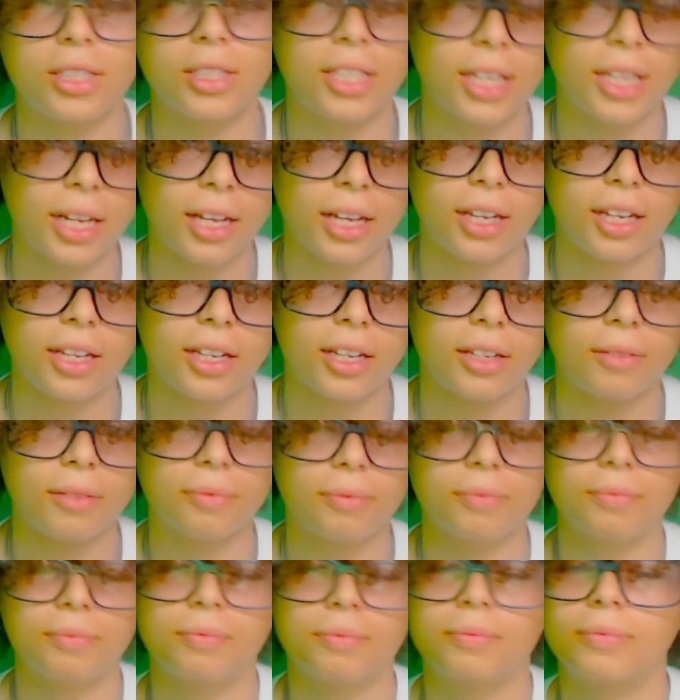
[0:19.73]
Today,
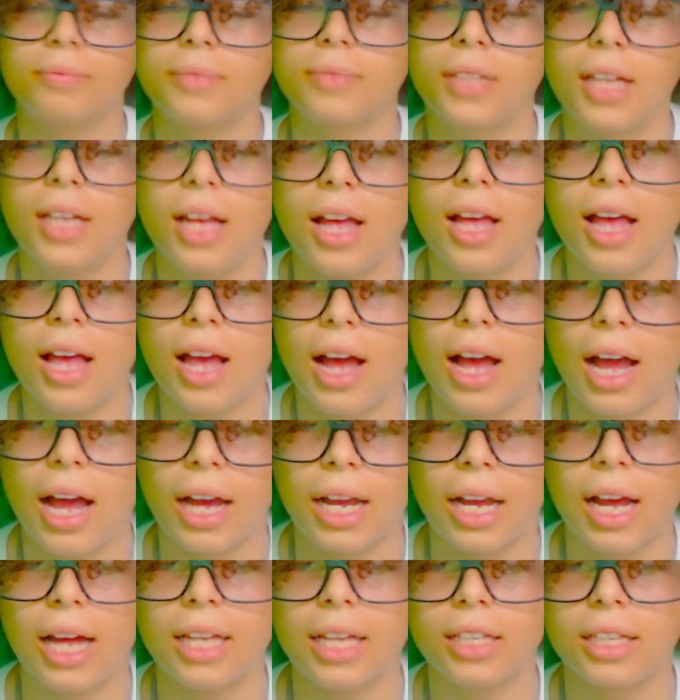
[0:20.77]
I
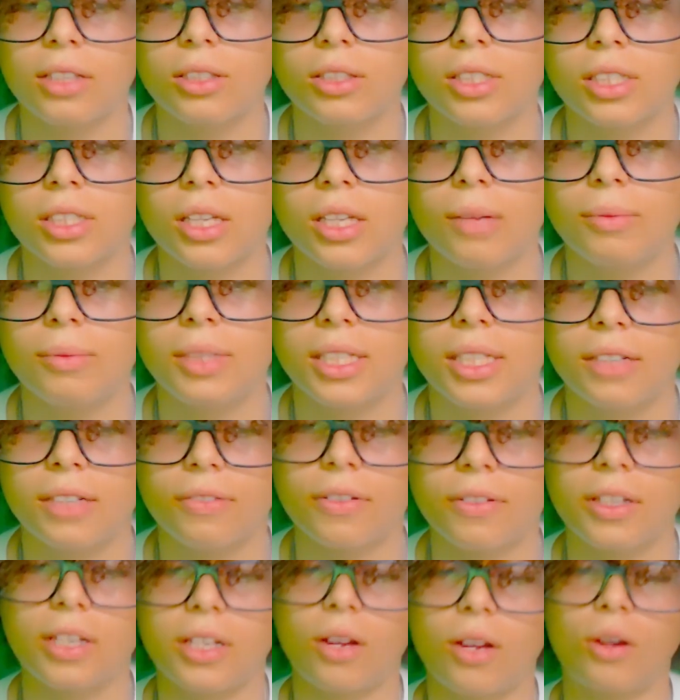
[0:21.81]
got a little something
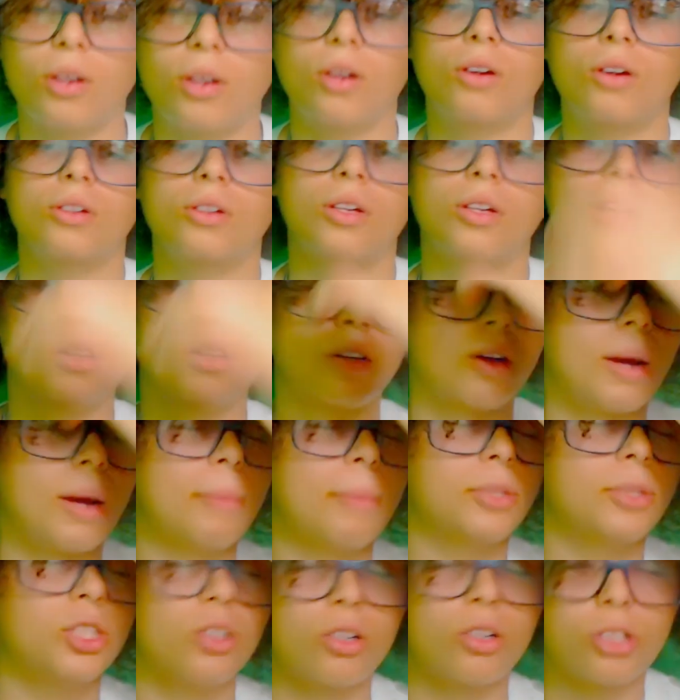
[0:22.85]
different. Y'all know, y'all know I'm going
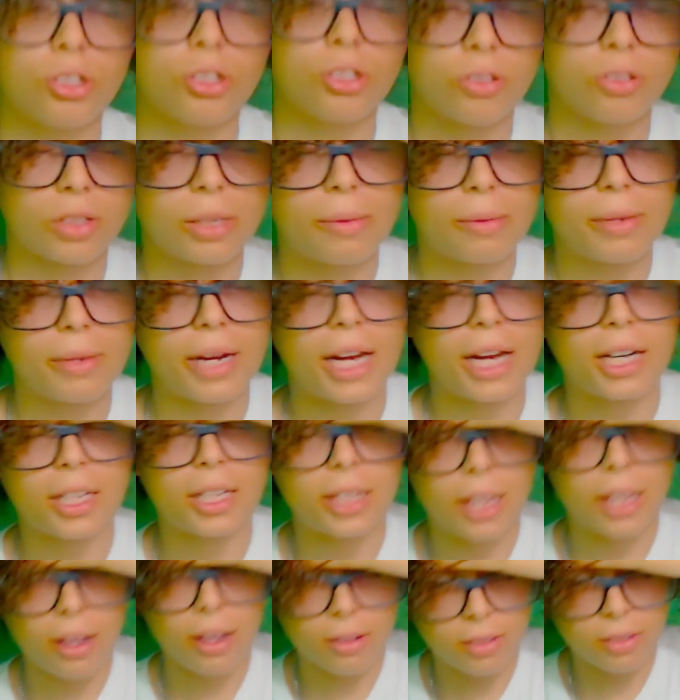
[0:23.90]
to start streaming at a
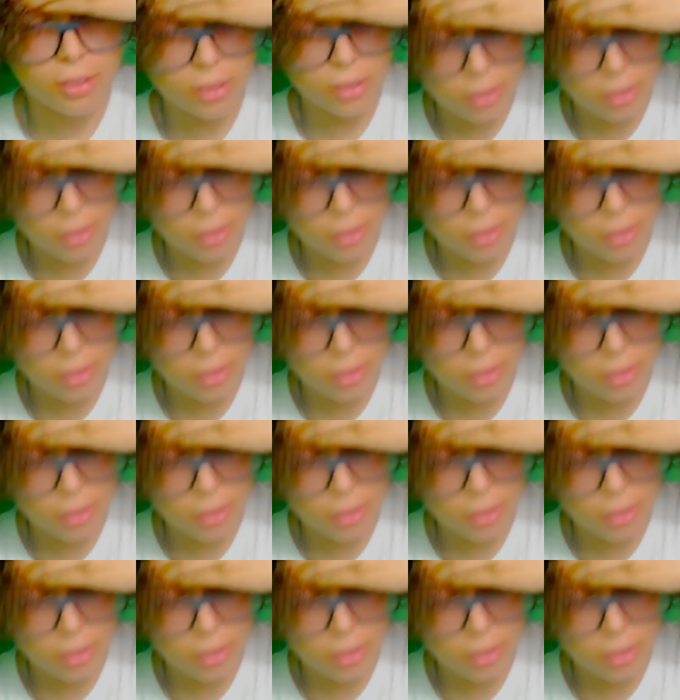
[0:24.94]
thousand